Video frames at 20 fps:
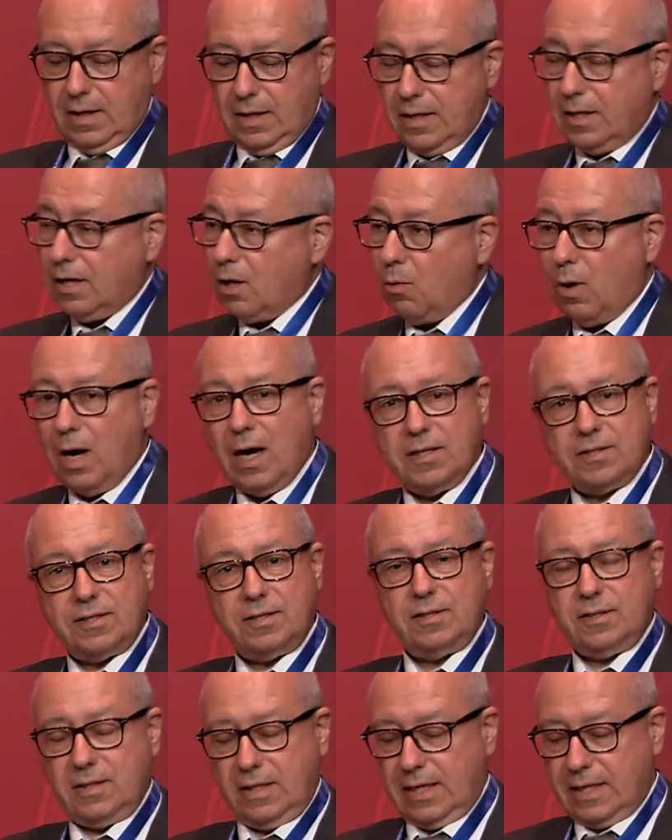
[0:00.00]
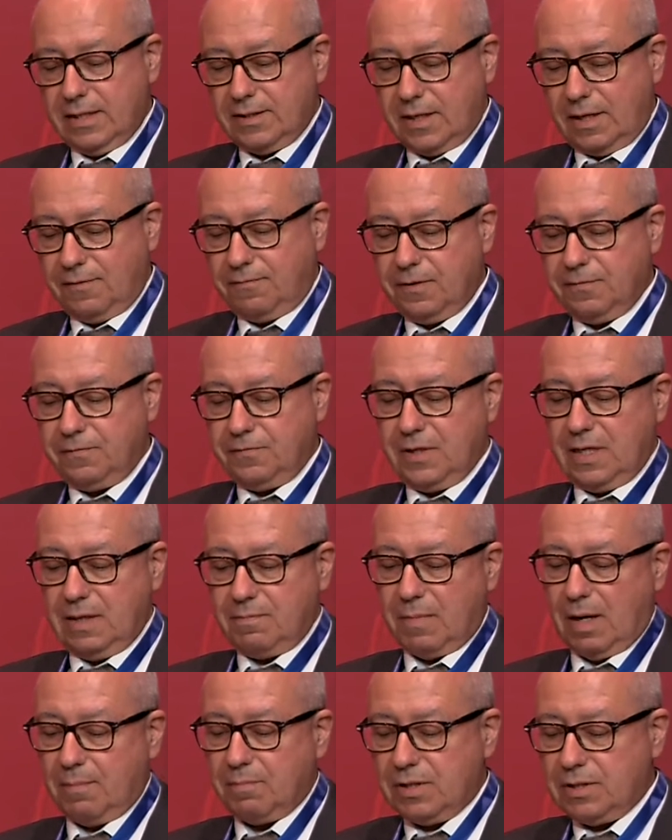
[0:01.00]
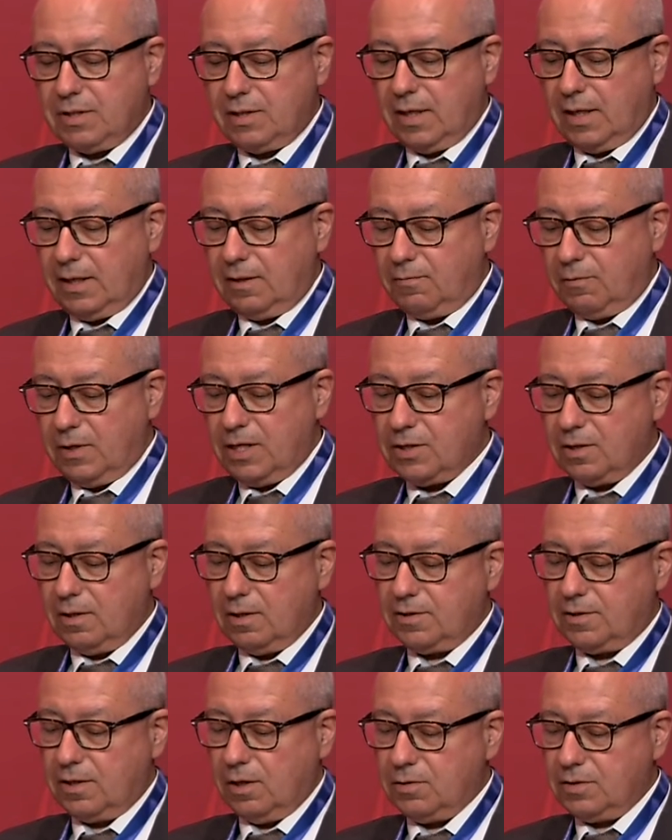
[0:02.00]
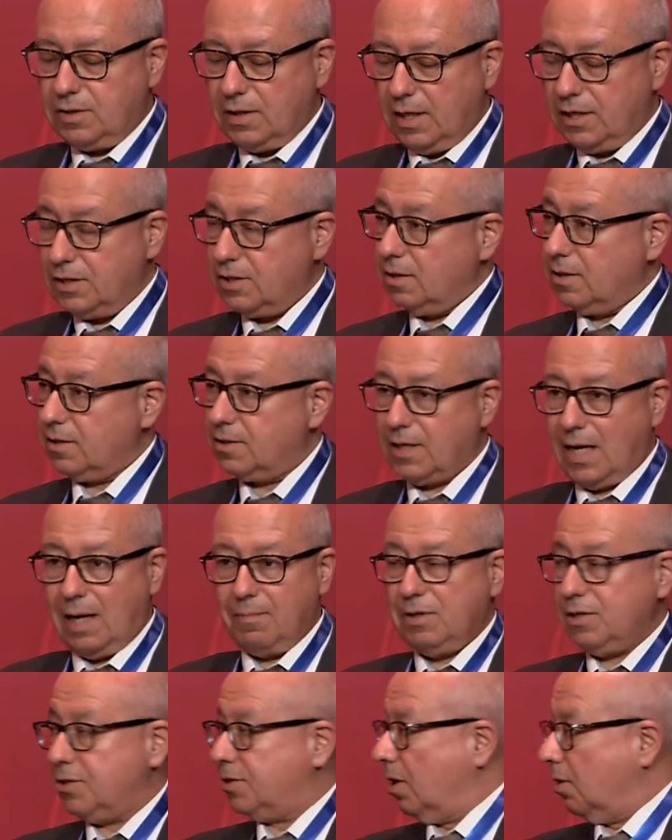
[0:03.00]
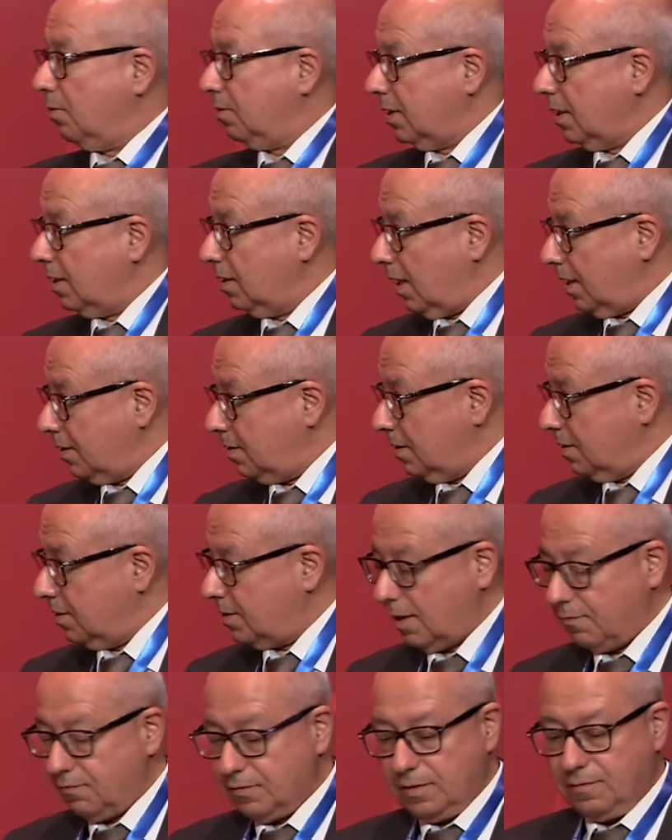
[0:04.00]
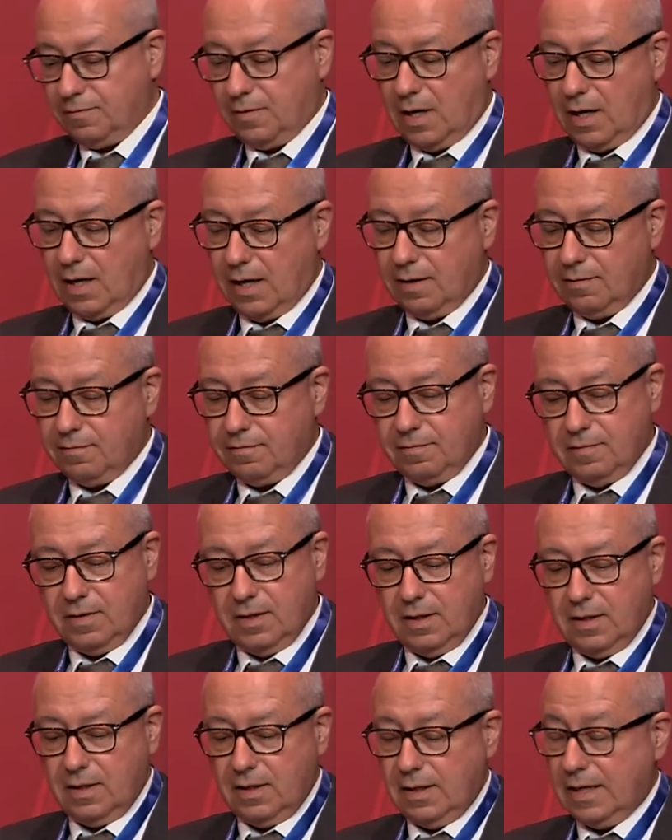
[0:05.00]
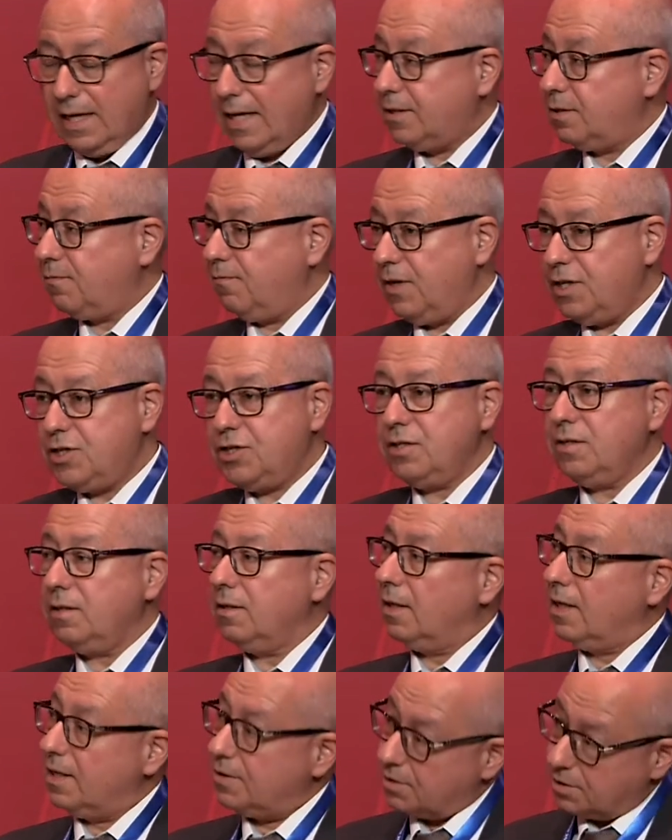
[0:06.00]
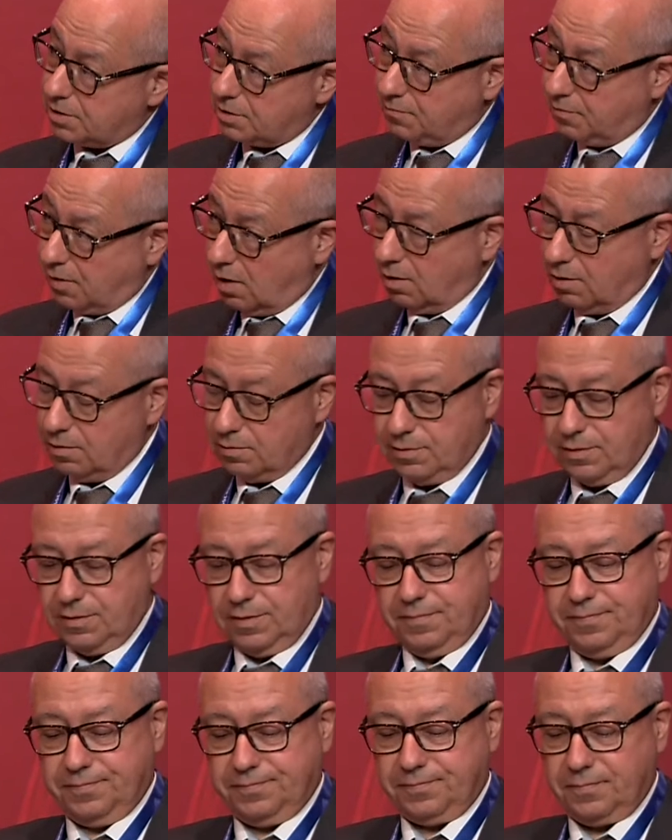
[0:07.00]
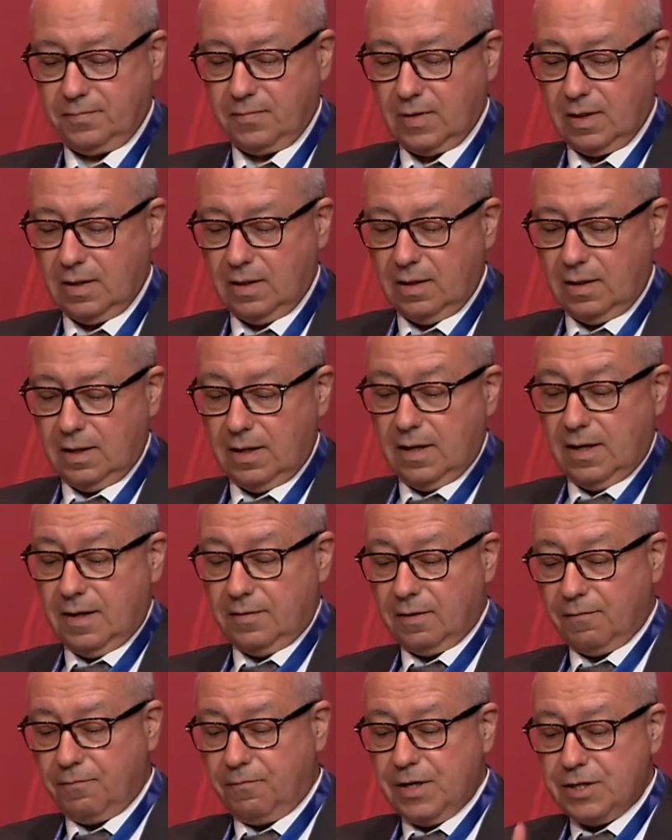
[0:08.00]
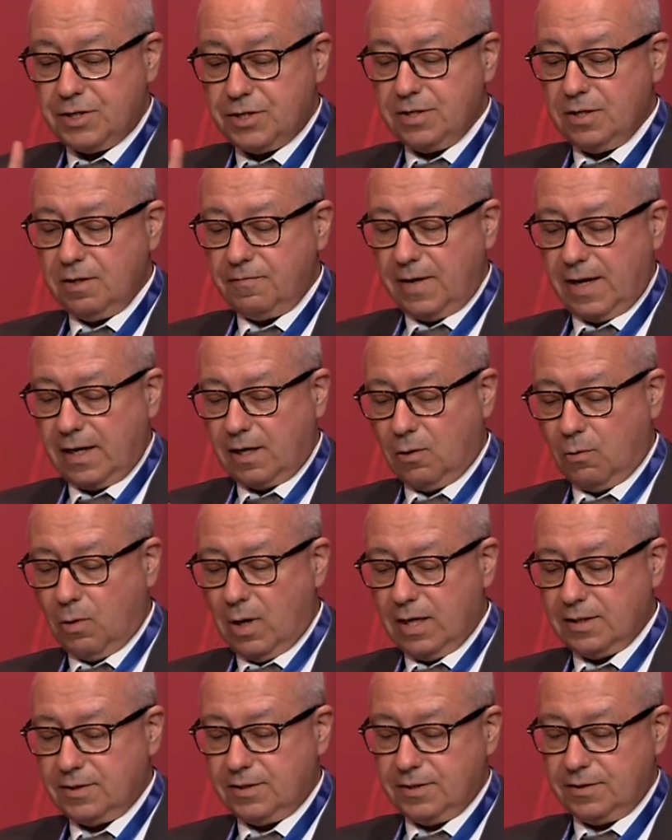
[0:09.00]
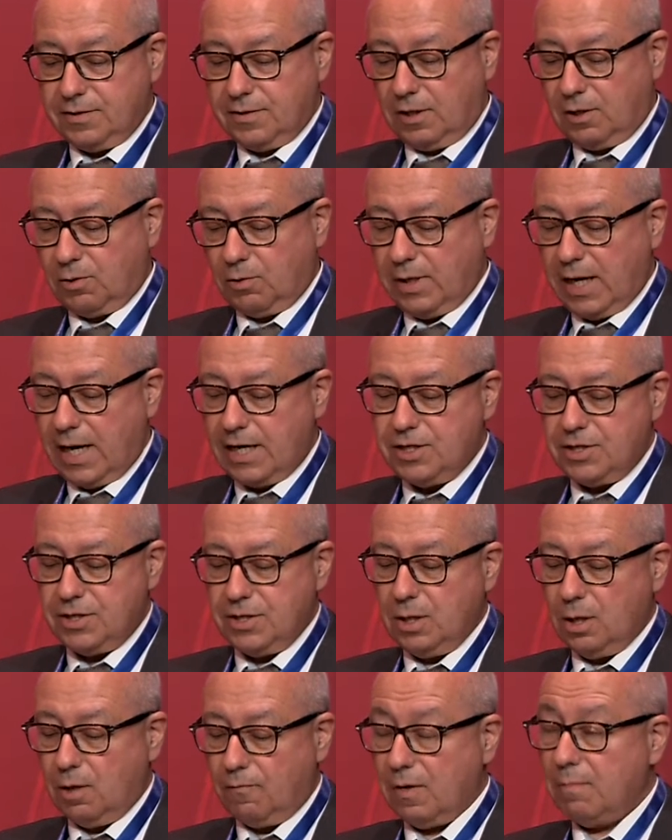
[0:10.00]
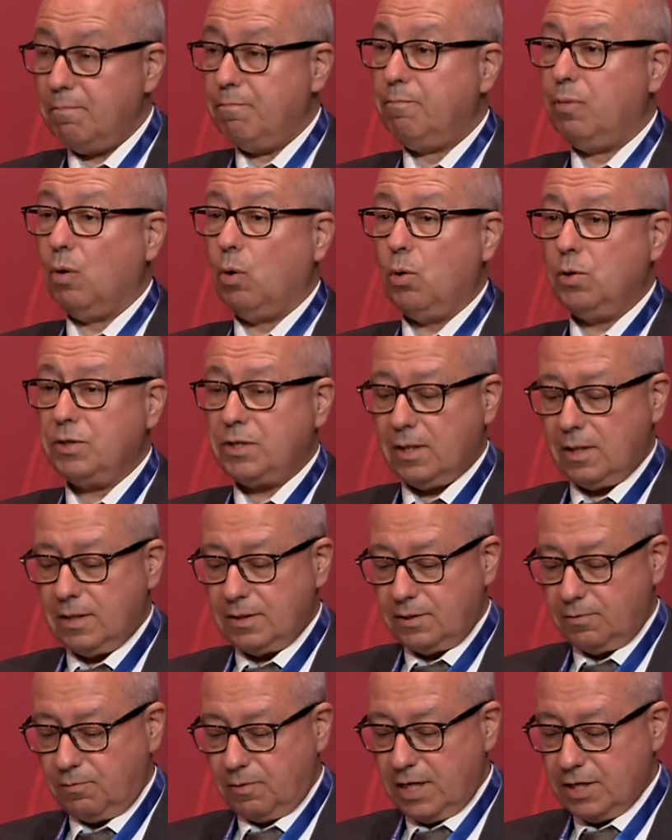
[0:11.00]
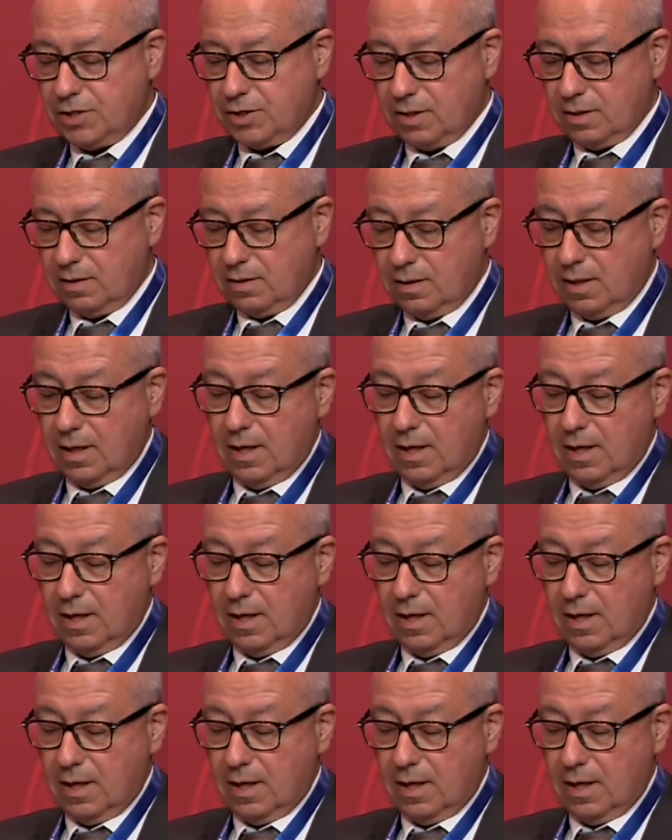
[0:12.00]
ECOWAS is a 15-member state regional association established only in 1975. Its vision is as follows. The vision of ECOWAS is the creation of a borderless region